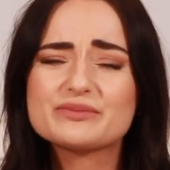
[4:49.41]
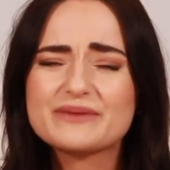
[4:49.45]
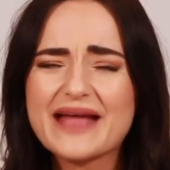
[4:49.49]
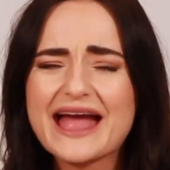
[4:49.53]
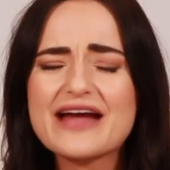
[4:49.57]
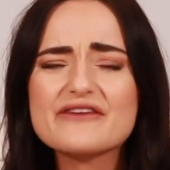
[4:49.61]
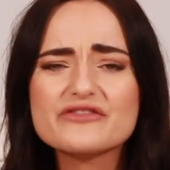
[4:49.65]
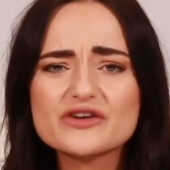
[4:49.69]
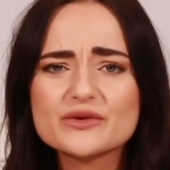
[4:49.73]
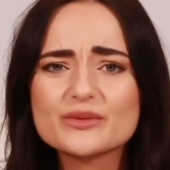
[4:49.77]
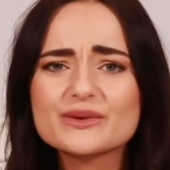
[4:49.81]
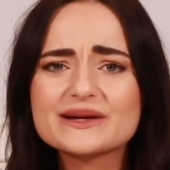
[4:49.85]

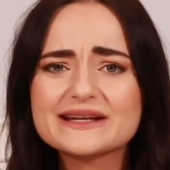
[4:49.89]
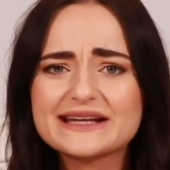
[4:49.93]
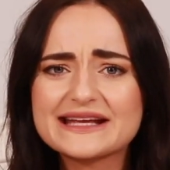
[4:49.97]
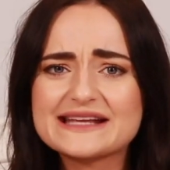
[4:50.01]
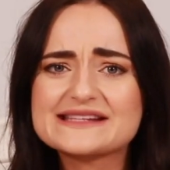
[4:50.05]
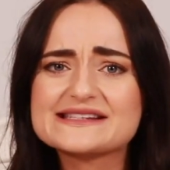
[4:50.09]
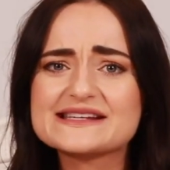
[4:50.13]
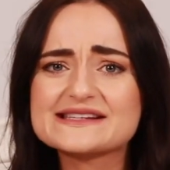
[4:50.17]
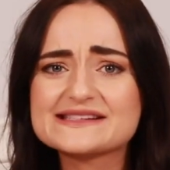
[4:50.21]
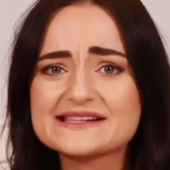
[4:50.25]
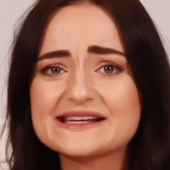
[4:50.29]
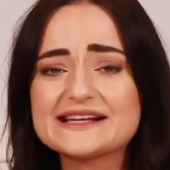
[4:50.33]
Everyone
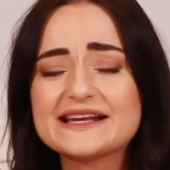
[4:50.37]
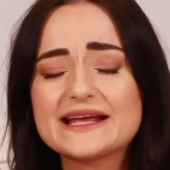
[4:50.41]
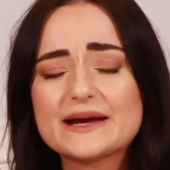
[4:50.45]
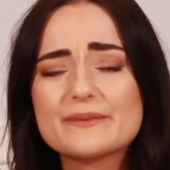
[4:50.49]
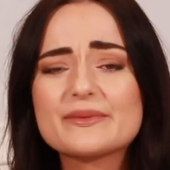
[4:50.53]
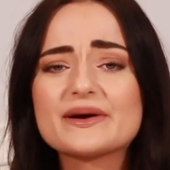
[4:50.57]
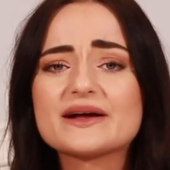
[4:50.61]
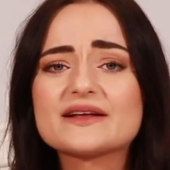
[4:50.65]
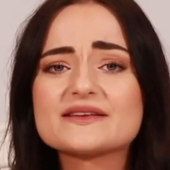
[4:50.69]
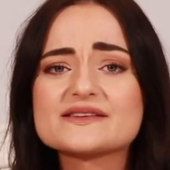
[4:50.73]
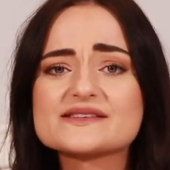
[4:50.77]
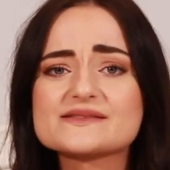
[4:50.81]
needs a Celia
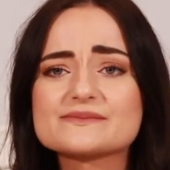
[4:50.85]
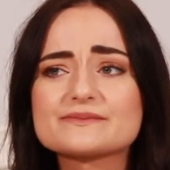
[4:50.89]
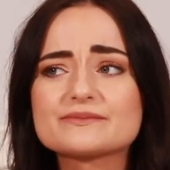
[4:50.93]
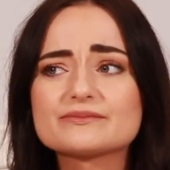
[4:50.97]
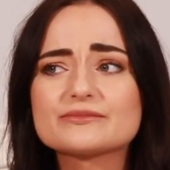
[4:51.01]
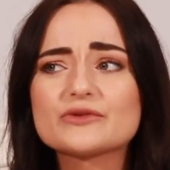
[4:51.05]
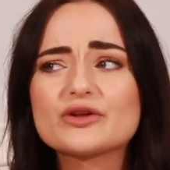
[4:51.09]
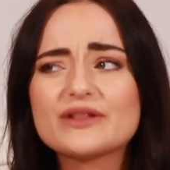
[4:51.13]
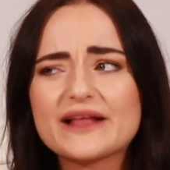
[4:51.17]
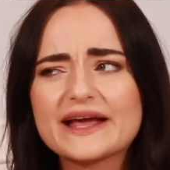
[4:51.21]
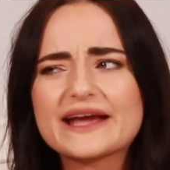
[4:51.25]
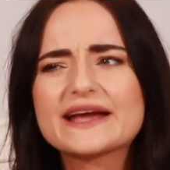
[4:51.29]
Burns,
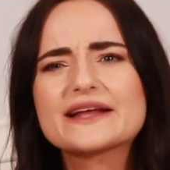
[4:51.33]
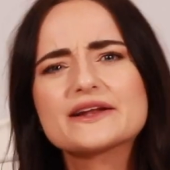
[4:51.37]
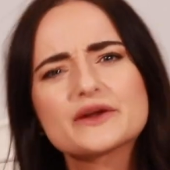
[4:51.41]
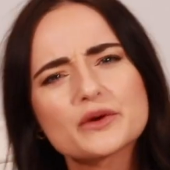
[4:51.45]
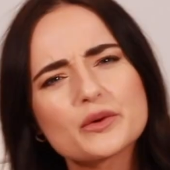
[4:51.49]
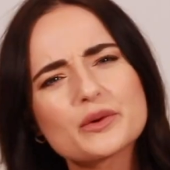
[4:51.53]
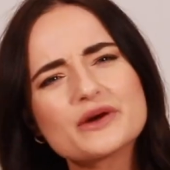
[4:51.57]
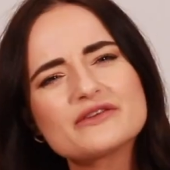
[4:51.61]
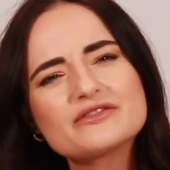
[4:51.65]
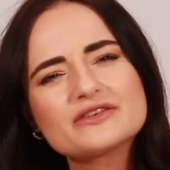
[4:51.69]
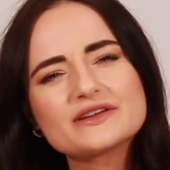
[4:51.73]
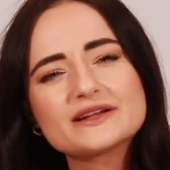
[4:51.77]
or an
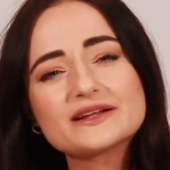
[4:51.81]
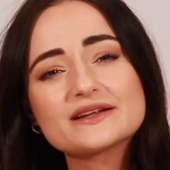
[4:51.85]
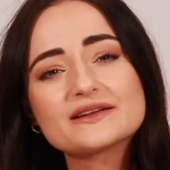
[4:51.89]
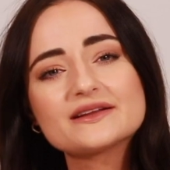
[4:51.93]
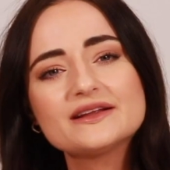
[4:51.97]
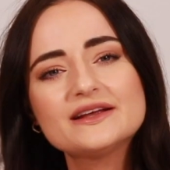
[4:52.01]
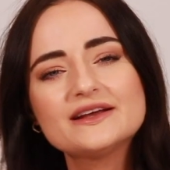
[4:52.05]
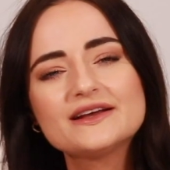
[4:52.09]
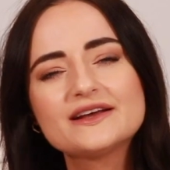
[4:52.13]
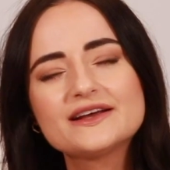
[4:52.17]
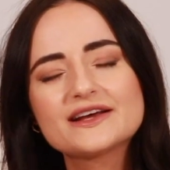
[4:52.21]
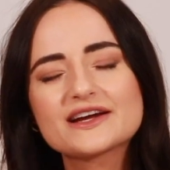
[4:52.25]
equivalent,
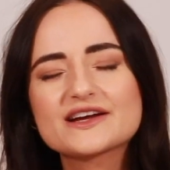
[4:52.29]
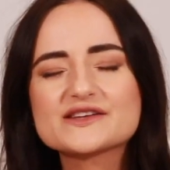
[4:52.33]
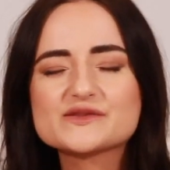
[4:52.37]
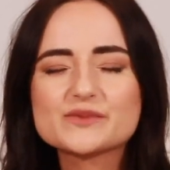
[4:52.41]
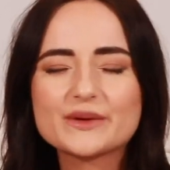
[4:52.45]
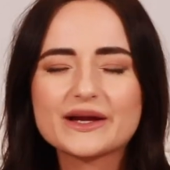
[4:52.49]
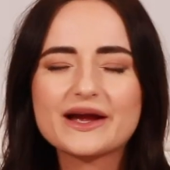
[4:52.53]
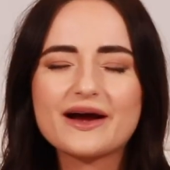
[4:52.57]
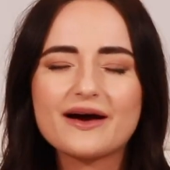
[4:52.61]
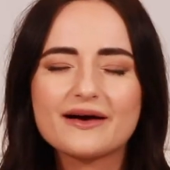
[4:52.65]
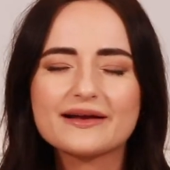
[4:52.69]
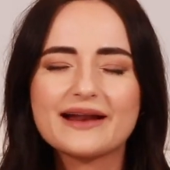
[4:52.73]
because
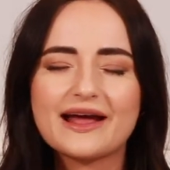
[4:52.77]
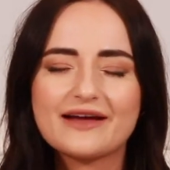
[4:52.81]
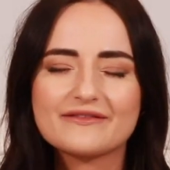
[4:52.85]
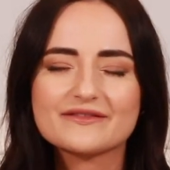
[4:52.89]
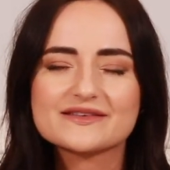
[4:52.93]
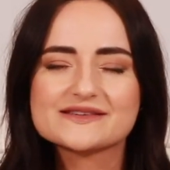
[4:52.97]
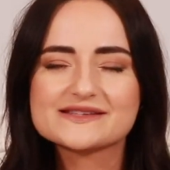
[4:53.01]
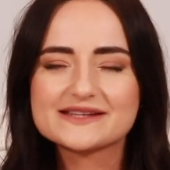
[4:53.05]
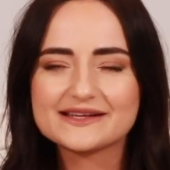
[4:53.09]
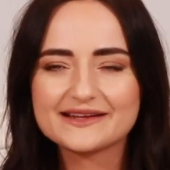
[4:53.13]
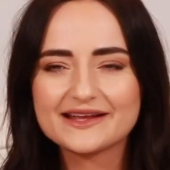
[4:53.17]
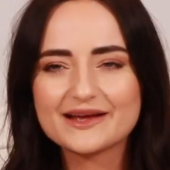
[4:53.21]
we can't have
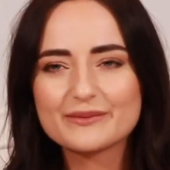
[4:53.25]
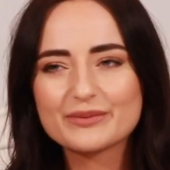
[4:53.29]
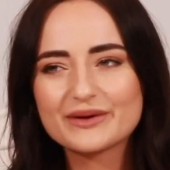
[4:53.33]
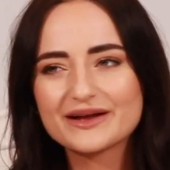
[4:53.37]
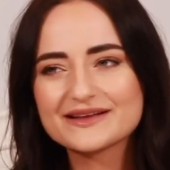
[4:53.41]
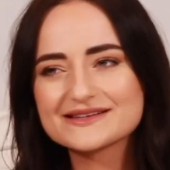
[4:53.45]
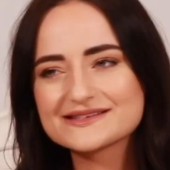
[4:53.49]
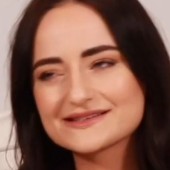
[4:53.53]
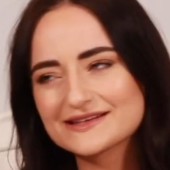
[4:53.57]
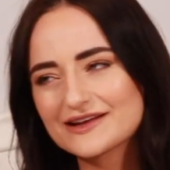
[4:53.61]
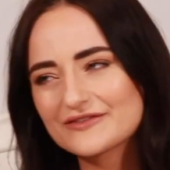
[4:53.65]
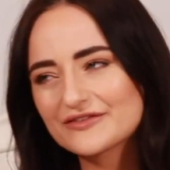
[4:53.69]
a Celia
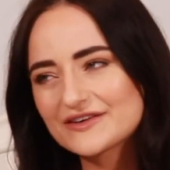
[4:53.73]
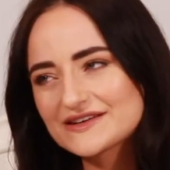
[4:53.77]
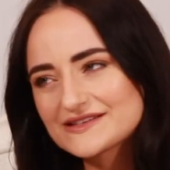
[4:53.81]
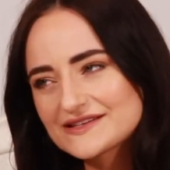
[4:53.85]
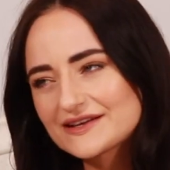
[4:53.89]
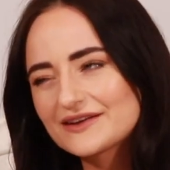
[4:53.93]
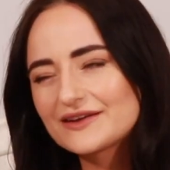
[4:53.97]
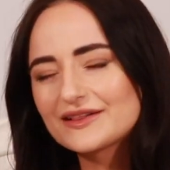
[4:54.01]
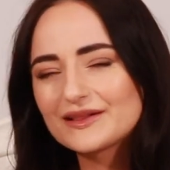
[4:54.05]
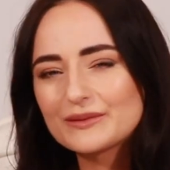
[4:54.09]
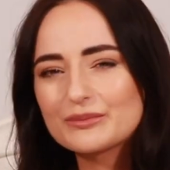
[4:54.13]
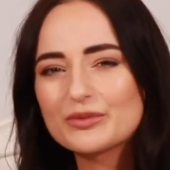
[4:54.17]
Burns in every
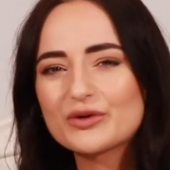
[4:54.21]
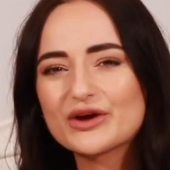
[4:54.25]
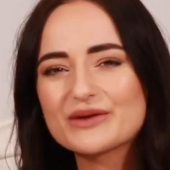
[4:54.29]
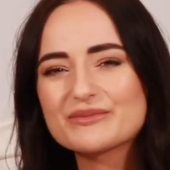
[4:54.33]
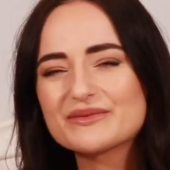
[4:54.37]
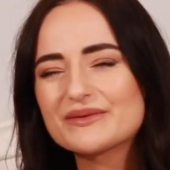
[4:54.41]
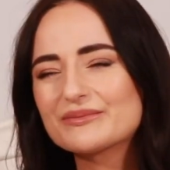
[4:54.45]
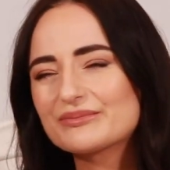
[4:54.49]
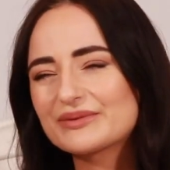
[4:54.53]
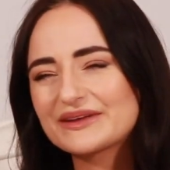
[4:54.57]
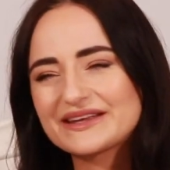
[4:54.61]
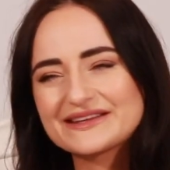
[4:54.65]
single
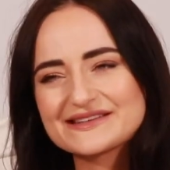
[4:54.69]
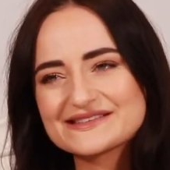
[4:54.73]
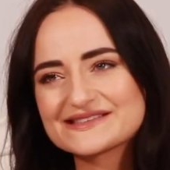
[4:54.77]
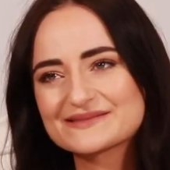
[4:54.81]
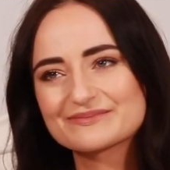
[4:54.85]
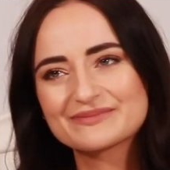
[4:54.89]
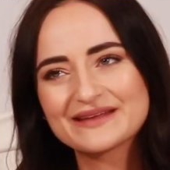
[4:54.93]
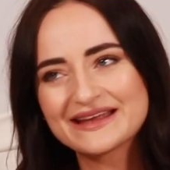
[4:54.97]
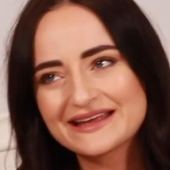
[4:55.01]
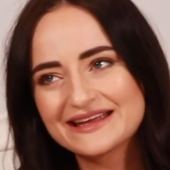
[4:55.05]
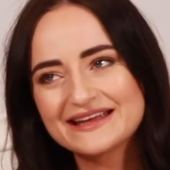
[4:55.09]
appointment because